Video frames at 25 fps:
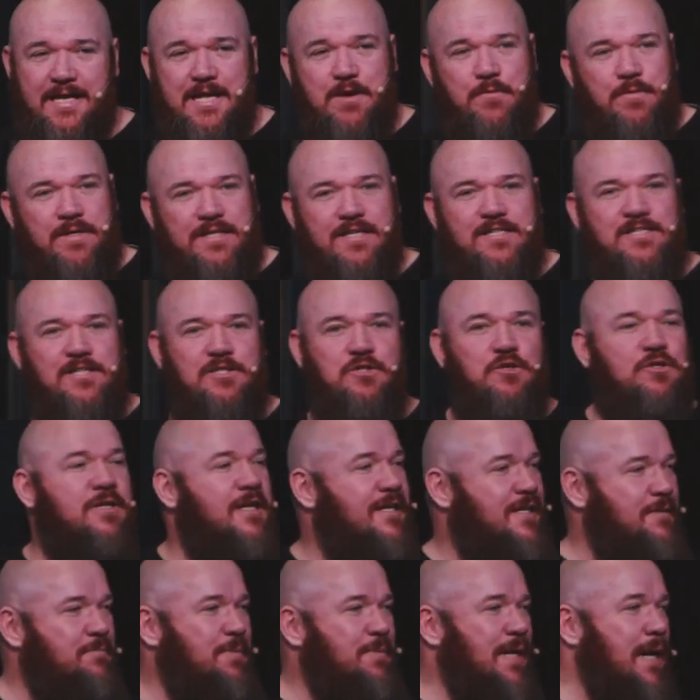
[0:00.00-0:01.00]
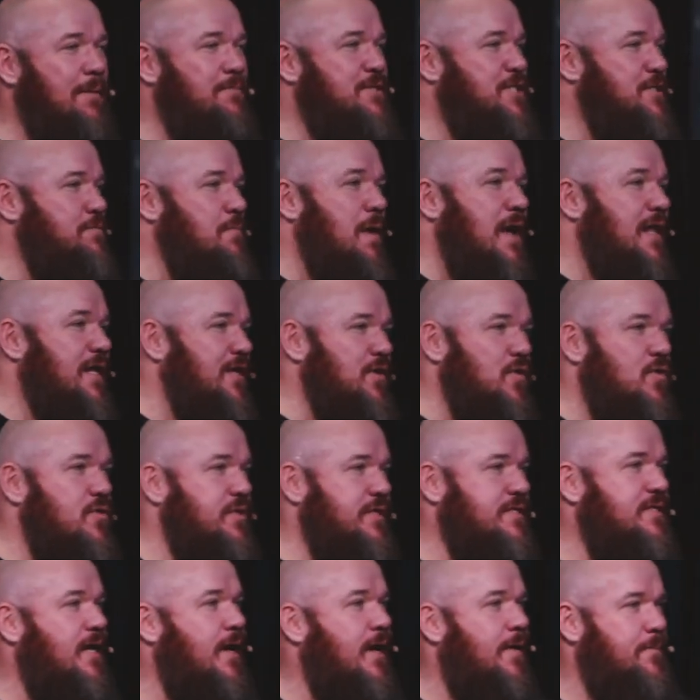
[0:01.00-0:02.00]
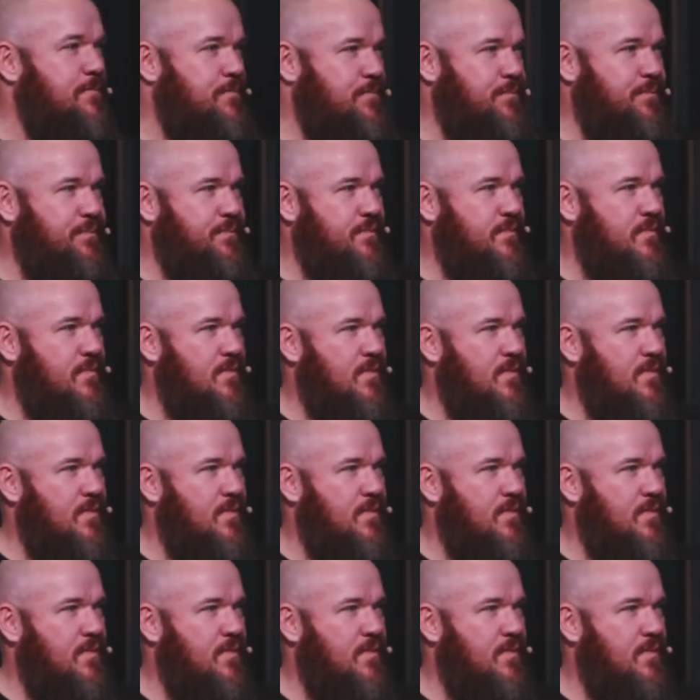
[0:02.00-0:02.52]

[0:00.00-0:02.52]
I know it doesn't look like it, but I'm smiling all the time.